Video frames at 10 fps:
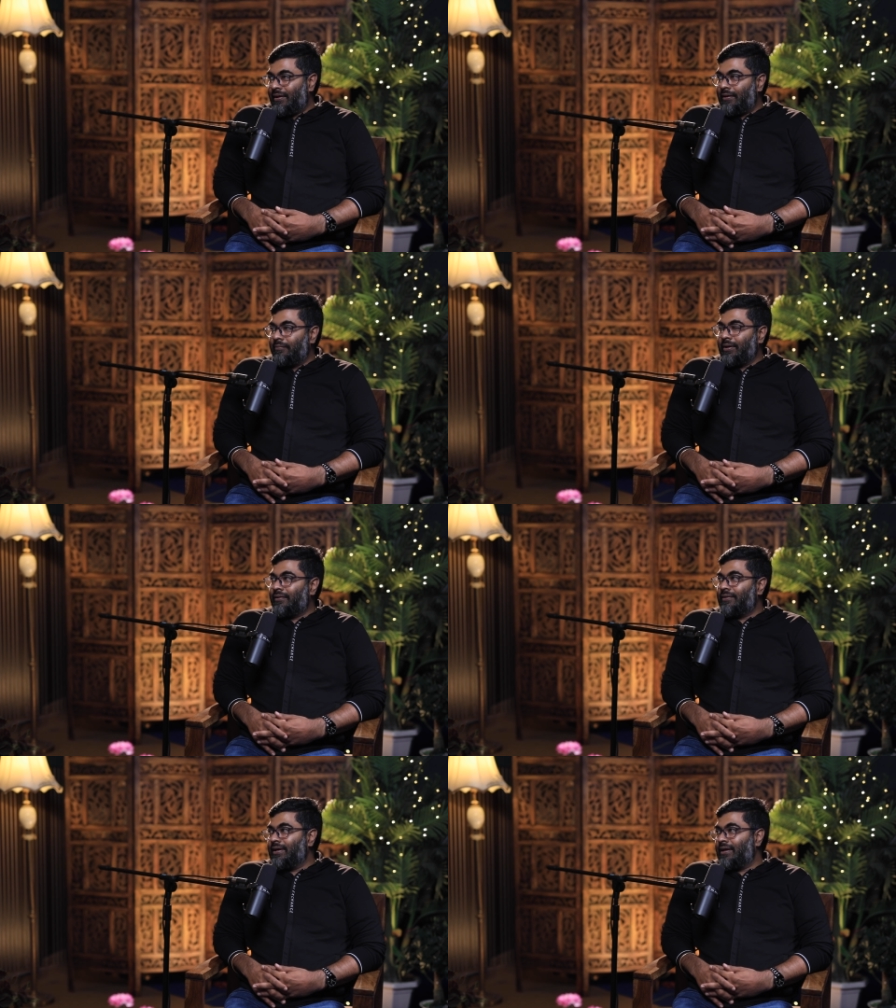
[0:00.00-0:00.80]
and
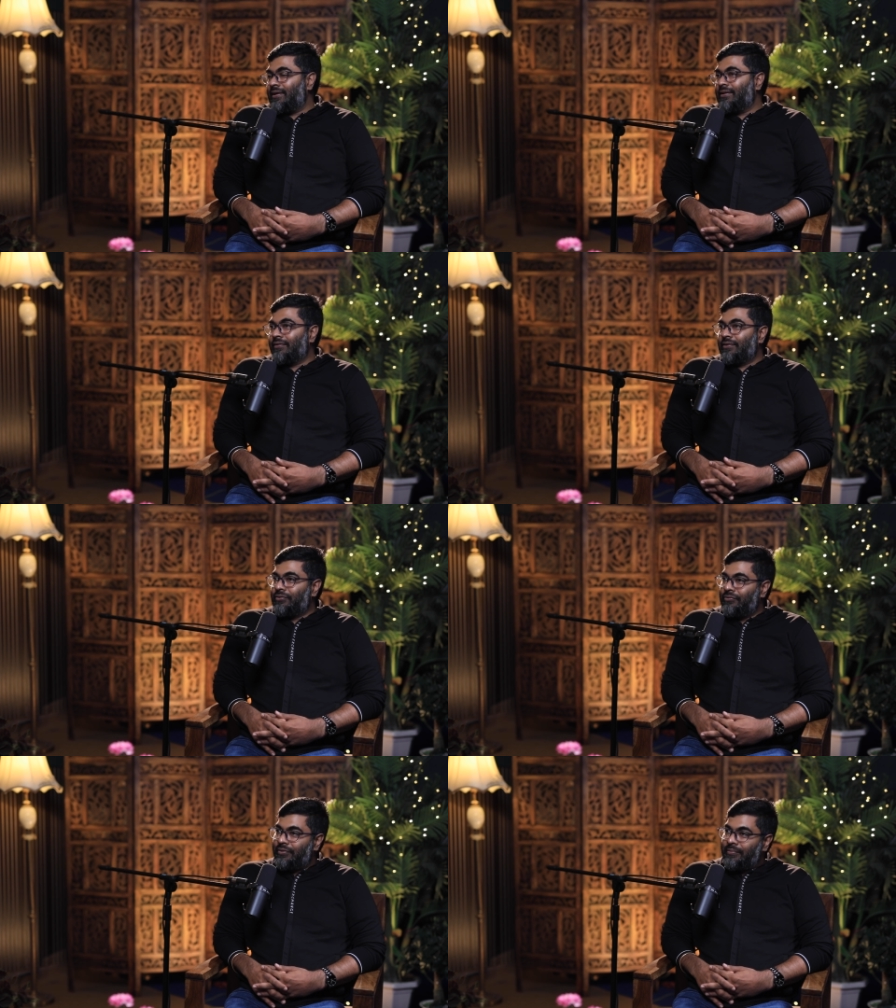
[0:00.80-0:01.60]
because they are the ones
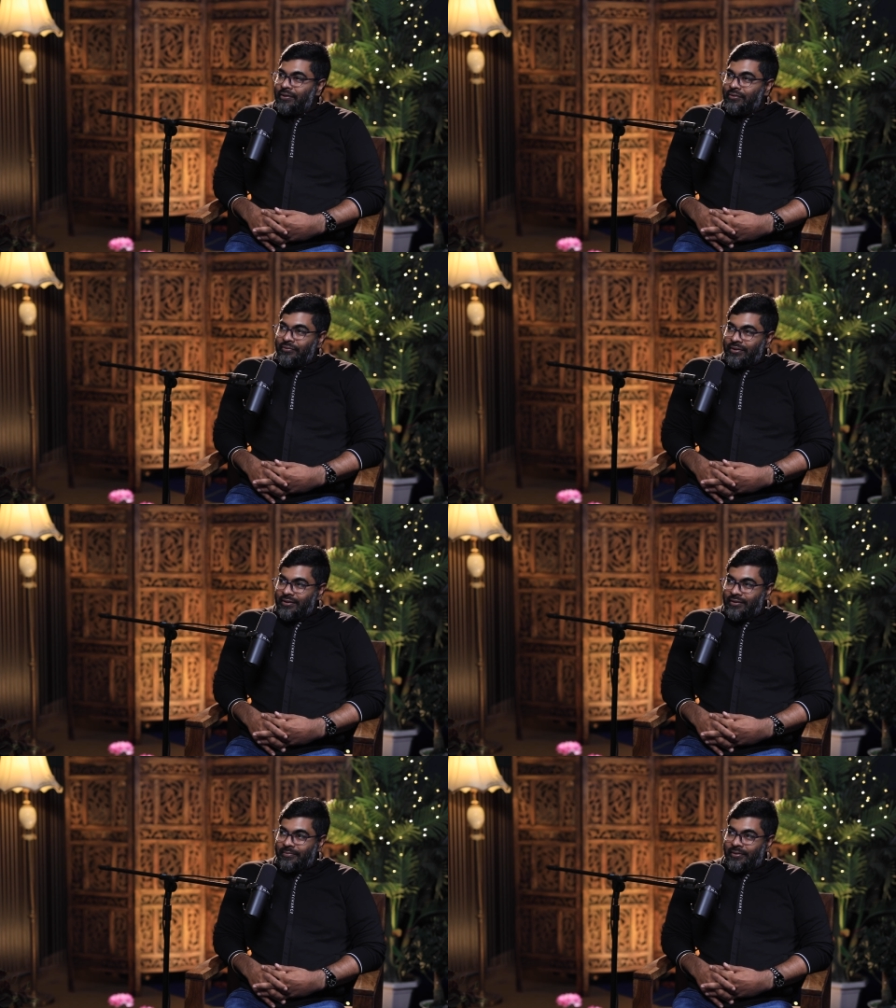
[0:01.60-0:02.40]
who would be using
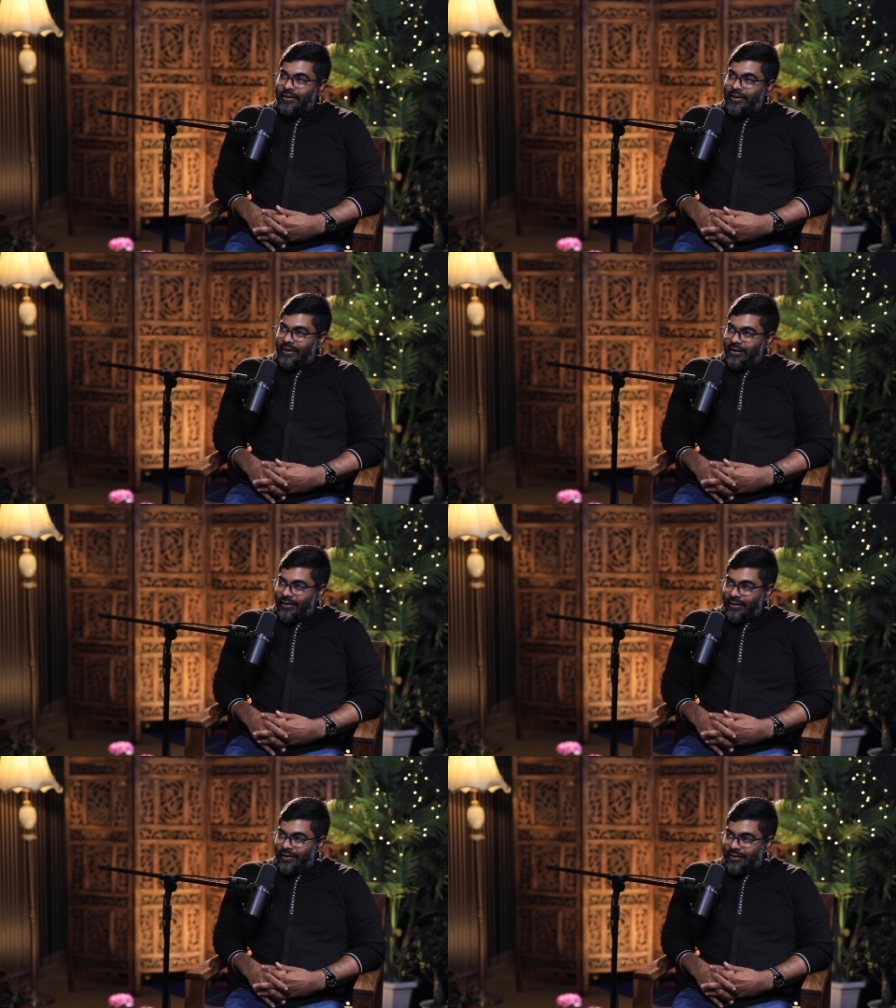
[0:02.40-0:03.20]
this product day in
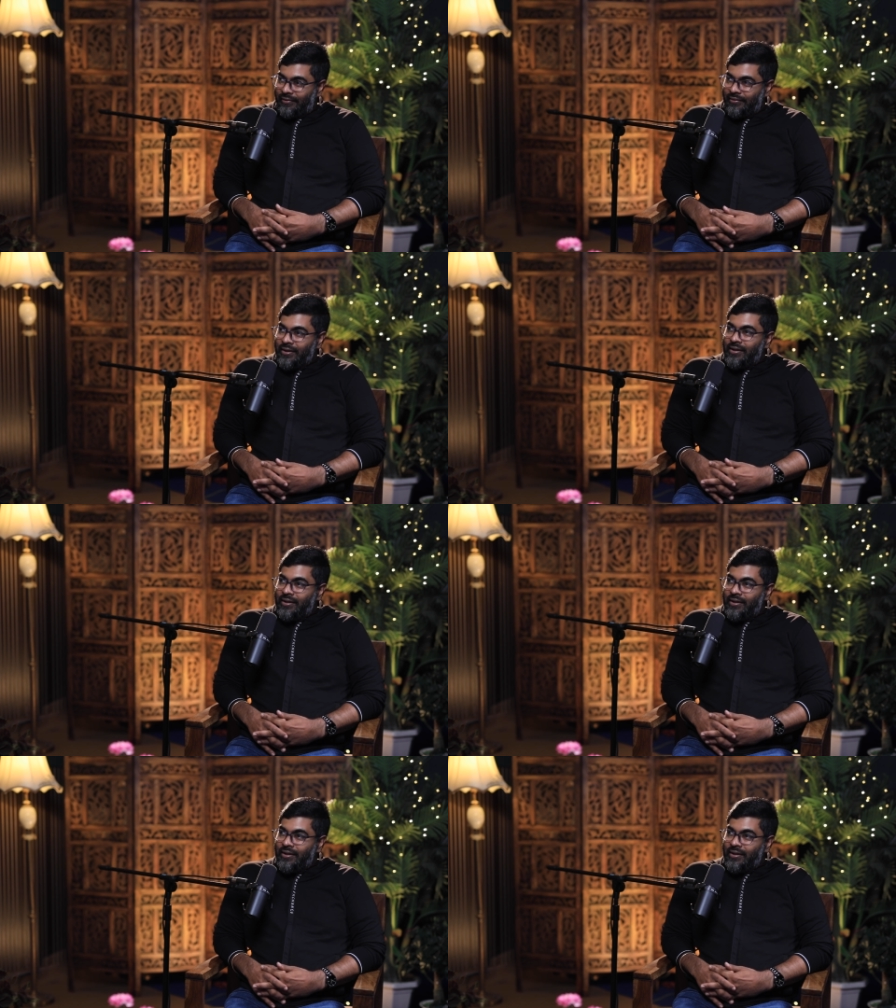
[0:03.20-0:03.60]
and day out,